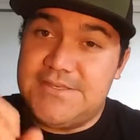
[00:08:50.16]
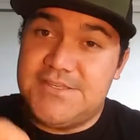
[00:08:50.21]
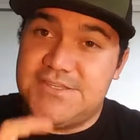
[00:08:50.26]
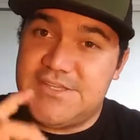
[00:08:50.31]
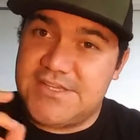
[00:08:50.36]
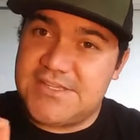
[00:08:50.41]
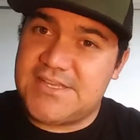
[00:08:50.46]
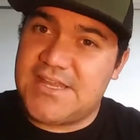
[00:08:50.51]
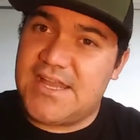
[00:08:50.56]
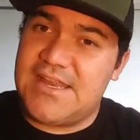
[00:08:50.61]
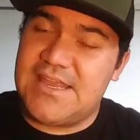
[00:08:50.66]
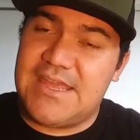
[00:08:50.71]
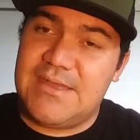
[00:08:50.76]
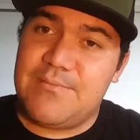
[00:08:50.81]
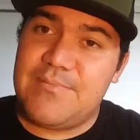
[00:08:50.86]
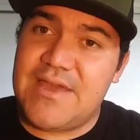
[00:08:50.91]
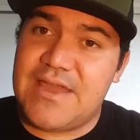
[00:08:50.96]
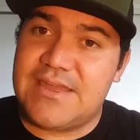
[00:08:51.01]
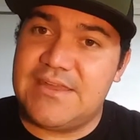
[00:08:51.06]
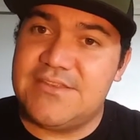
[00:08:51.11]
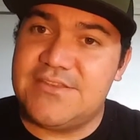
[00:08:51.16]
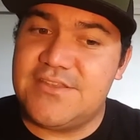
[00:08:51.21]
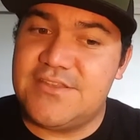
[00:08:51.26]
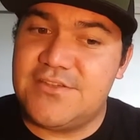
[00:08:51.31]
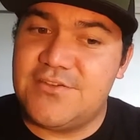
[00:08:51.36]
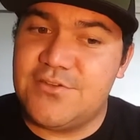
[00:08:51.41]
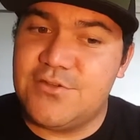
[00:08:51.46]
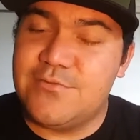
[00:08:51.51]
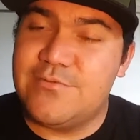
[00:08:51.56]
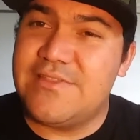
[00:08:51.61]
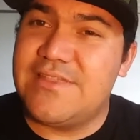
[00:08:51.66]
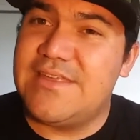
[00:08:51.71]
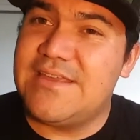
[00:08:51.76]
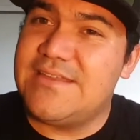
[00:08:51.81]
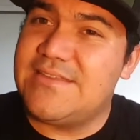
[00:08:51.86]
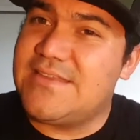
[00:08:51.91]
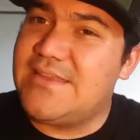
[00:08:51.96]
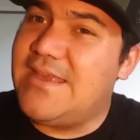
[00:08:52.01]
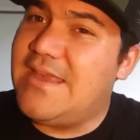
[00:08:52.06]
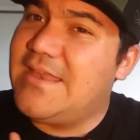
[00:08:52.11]
Just got to get back into the groove of
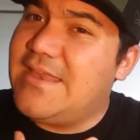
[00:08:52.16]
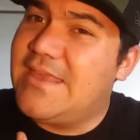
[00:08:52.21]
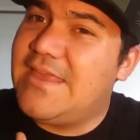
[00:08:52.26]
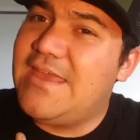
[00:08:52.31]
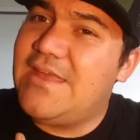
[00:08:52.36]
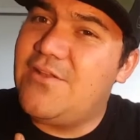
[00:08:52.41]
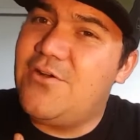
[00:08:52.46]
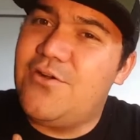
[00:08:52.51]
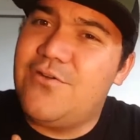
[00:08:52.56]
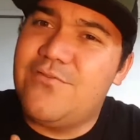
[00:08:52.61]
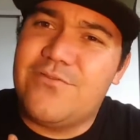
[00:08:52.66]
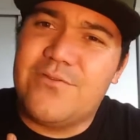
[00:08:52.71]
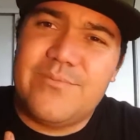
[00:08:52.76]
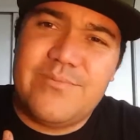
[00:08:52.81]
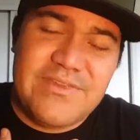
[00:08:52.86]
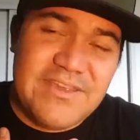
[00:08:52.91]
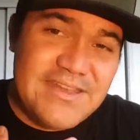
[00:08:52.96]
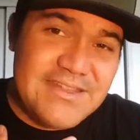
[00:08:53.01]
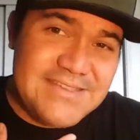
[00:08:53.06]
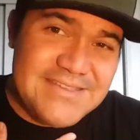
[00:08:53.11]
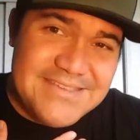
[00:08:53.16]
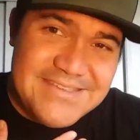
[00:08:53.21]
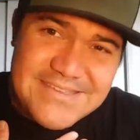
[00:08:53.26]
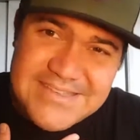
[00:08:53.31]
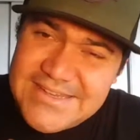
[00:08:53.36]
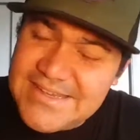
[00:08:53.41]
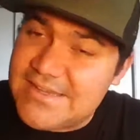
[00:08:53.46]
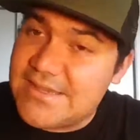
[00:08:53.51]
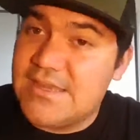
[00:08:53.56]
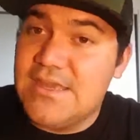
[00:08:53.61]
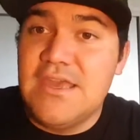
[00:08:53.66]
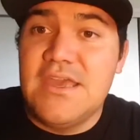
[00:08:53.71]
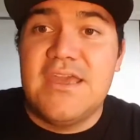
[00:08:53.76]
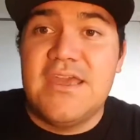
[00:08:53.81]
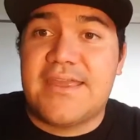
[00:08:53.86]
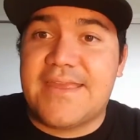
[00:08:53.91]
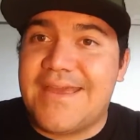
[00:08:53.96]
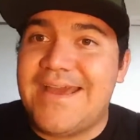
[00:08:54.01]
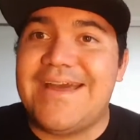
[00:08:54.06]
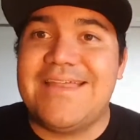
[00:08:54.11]
things and get over being sick.
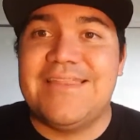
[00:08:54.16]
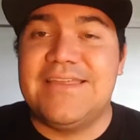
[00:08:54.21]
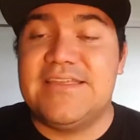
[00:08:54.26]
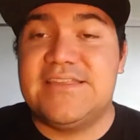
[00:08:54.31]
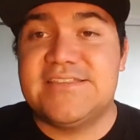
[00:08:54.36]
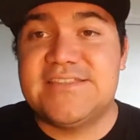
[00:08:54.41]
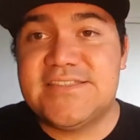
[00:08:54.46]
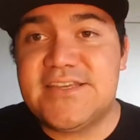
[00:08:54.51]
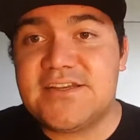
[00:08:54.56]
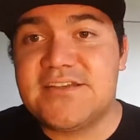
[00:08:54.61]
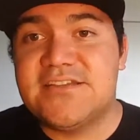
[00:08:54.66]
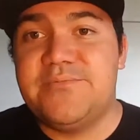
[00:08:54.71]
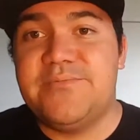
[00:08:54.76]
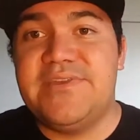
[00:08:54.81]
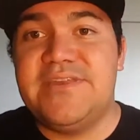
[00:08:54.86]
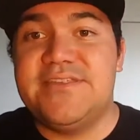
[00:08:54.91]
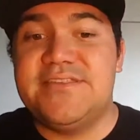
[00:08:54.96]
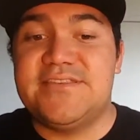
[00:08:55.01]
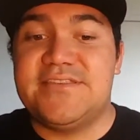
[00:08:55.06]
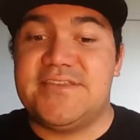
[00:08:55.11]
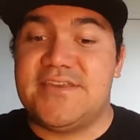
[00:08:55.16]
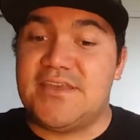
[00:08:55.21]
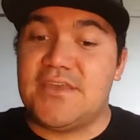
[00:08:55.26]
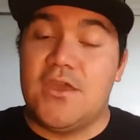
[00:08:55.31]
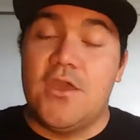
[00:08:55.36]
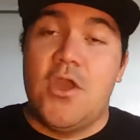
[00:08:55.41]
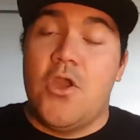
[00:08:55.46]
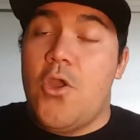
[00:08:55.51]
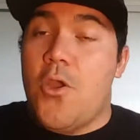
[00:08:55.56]
God, this sucks being sick.